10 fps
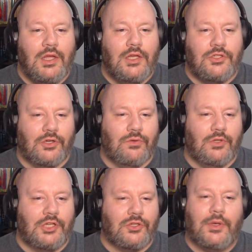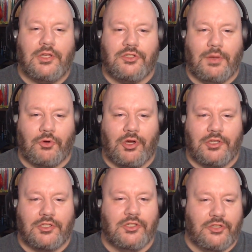So let's quickly
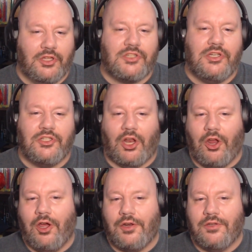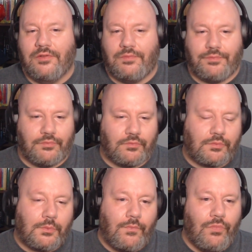summarize, because this is a lot,
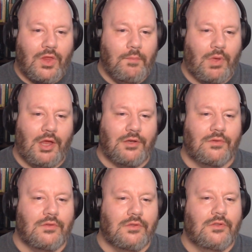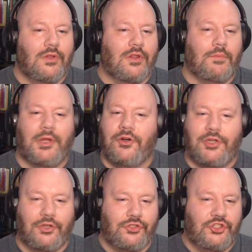but the player
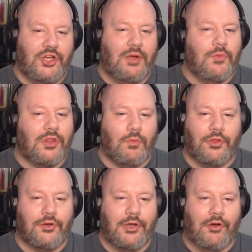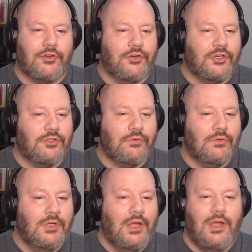tells the GM what they want their character to do.
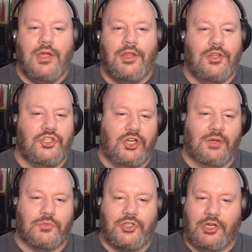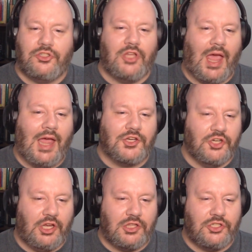The GM states the
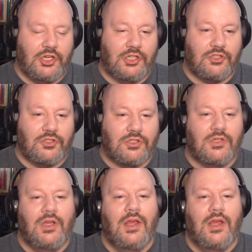action and the stakes.